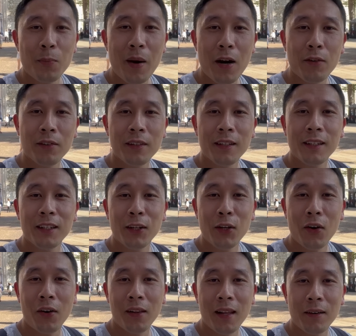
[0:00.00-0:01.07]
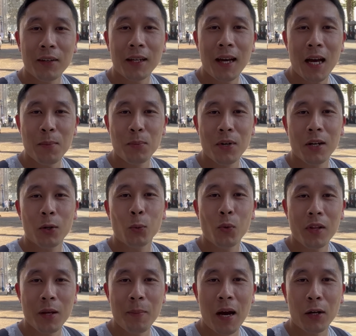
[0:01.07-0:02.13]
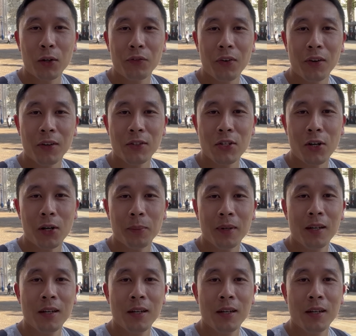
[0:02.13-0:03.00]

apparently you're not allowed a camera with a microphone on top.